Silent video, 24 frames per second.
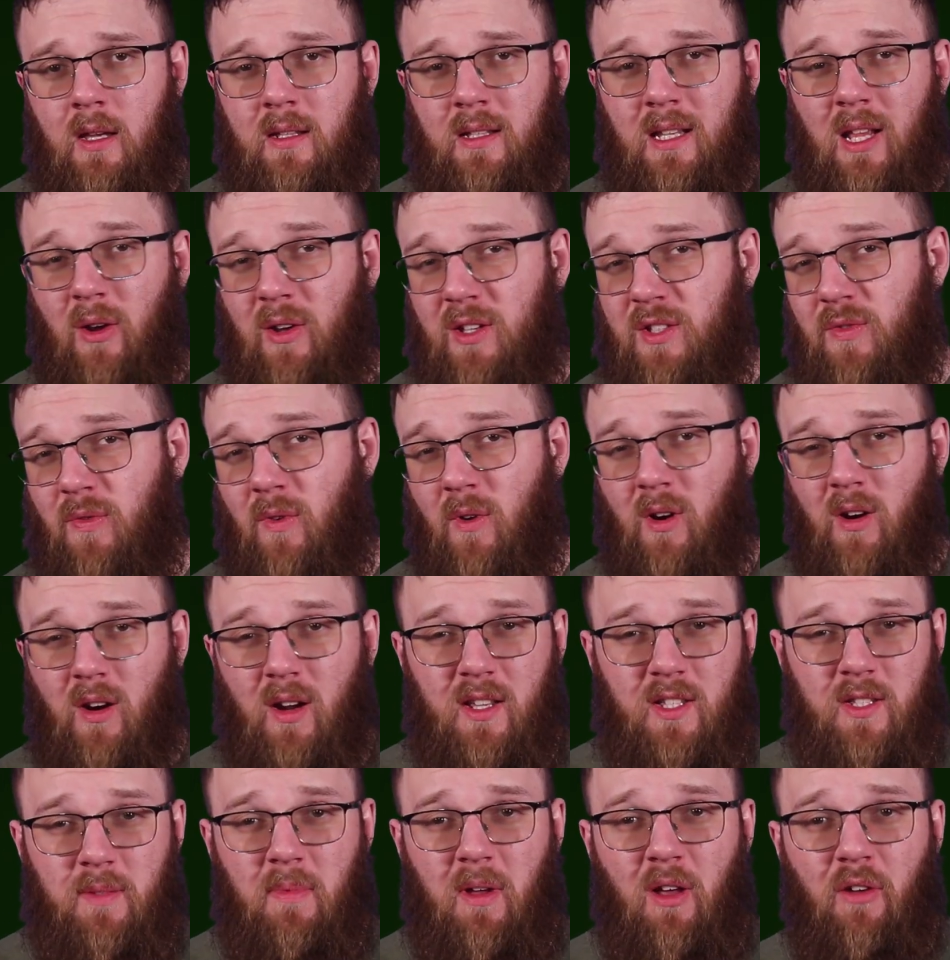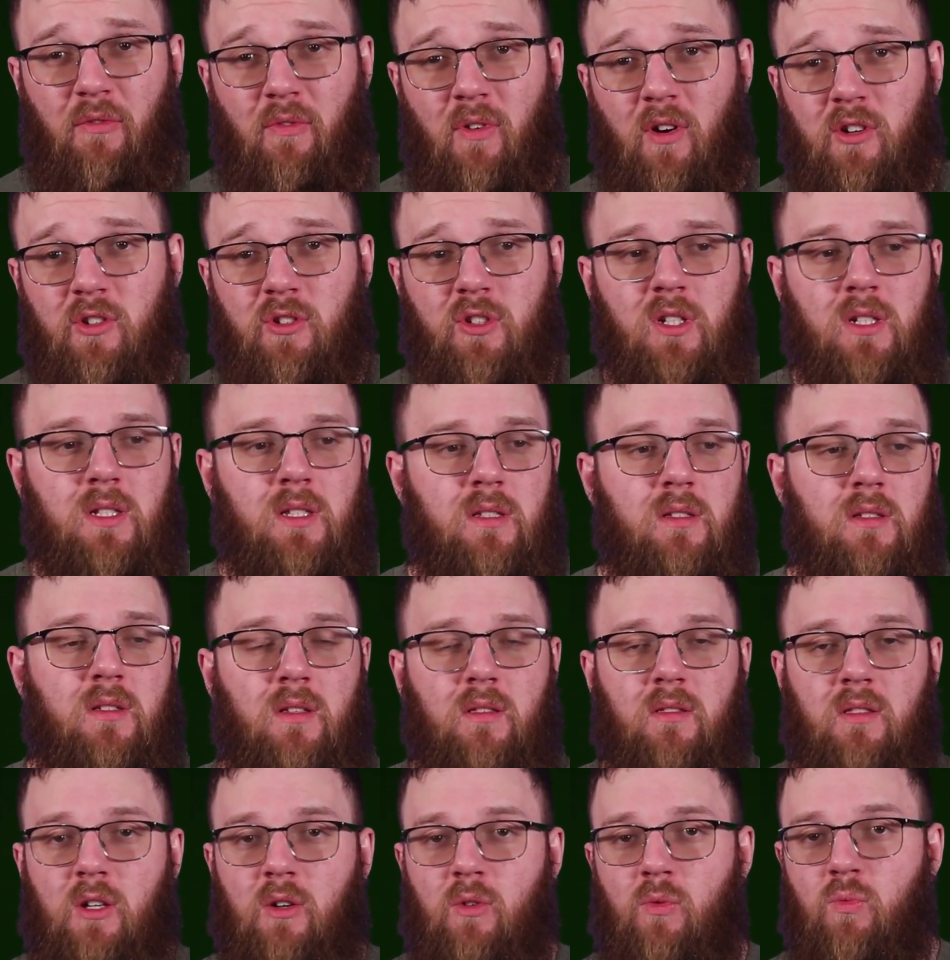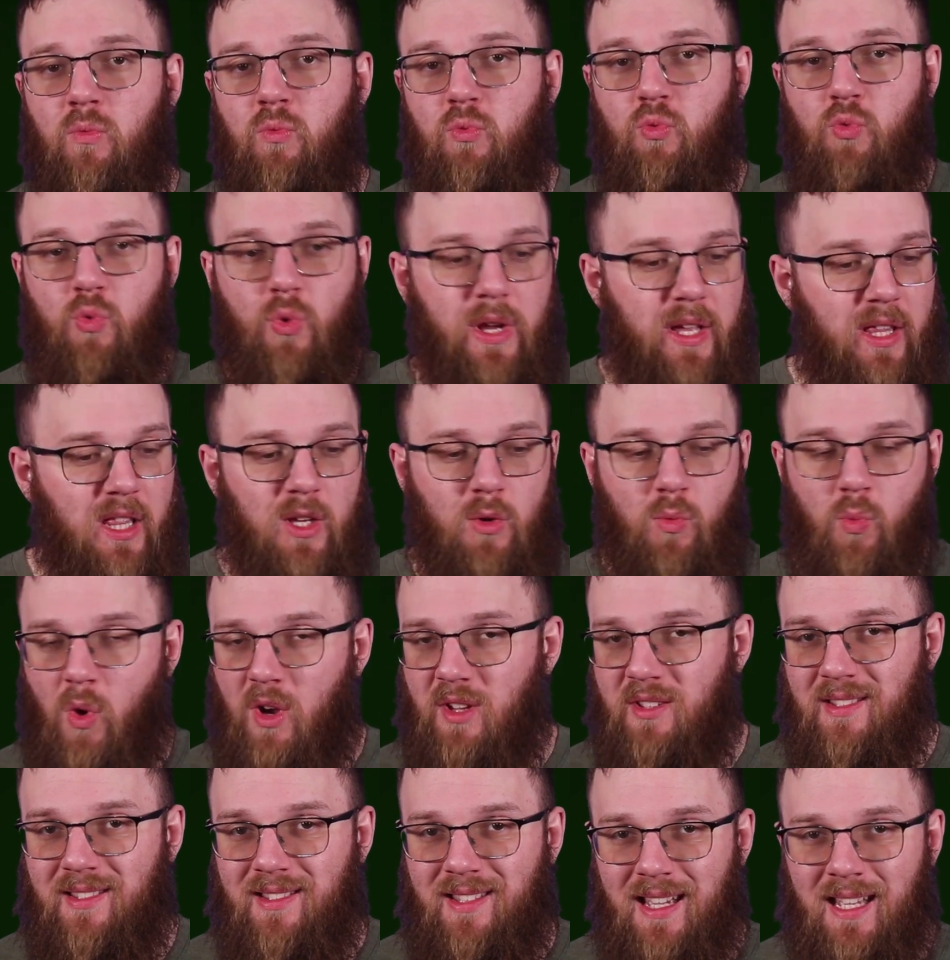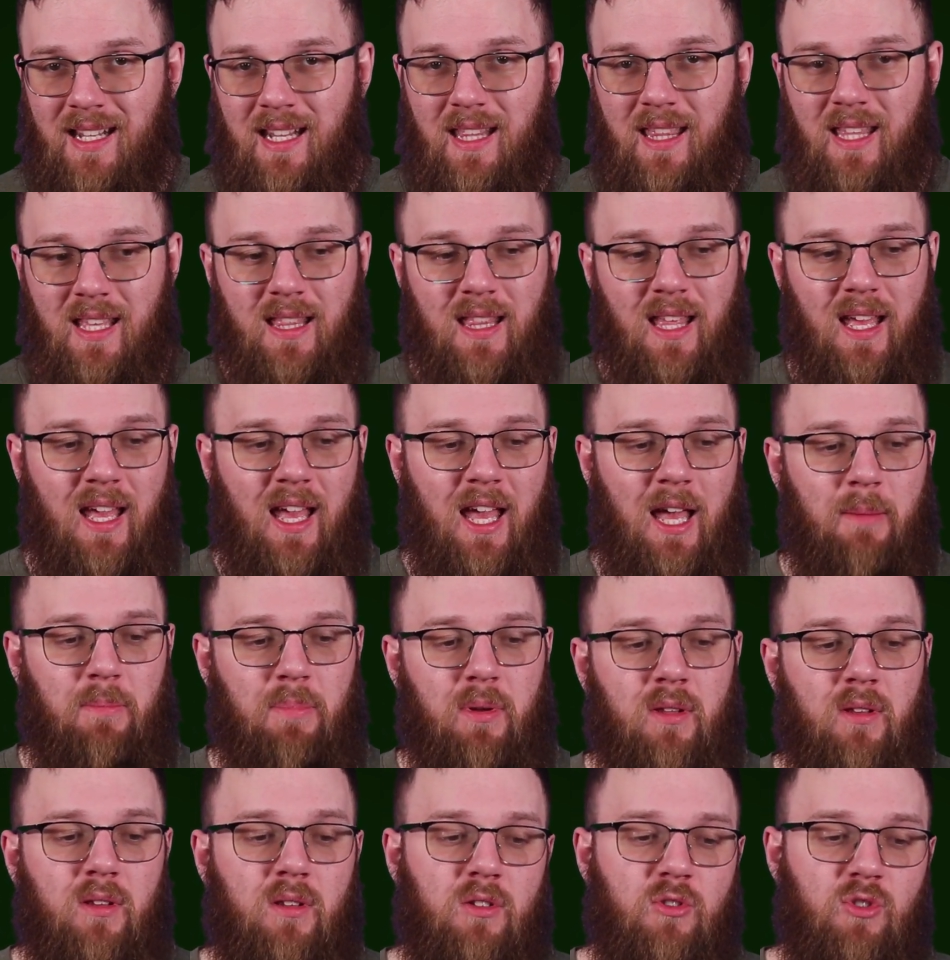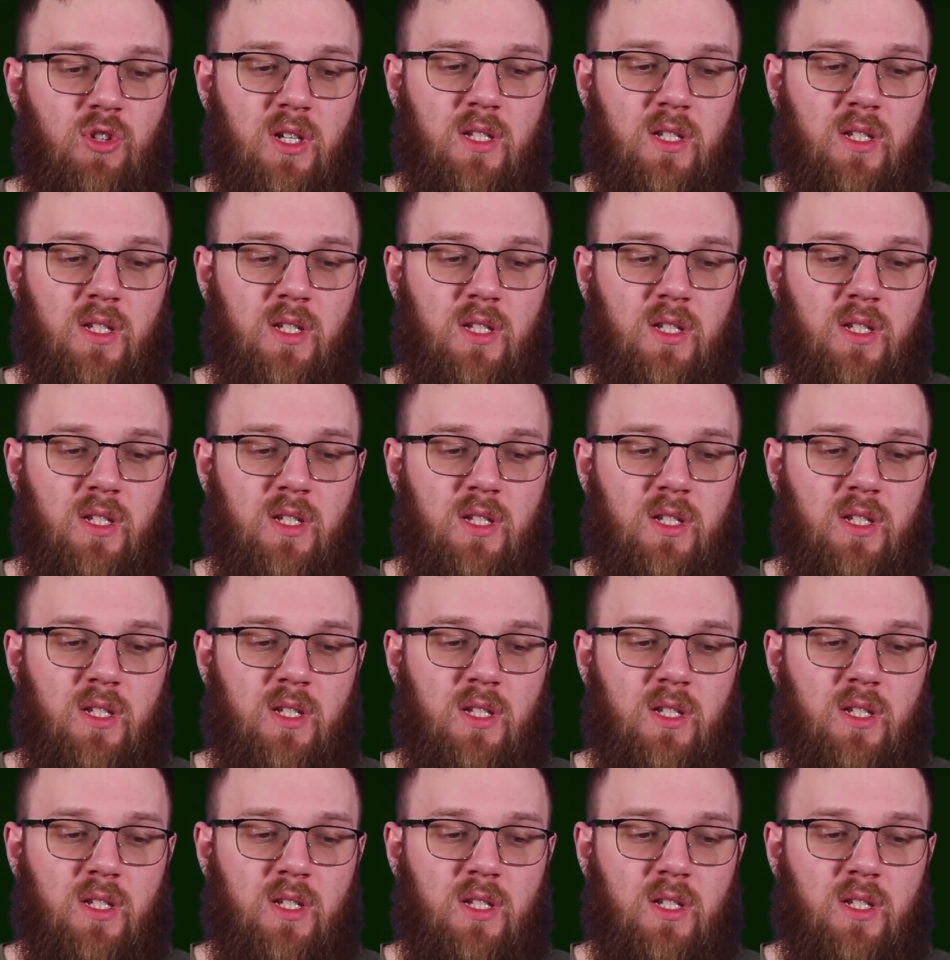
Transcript: Now, as far as malfunctions, there really wasn't anything that happened.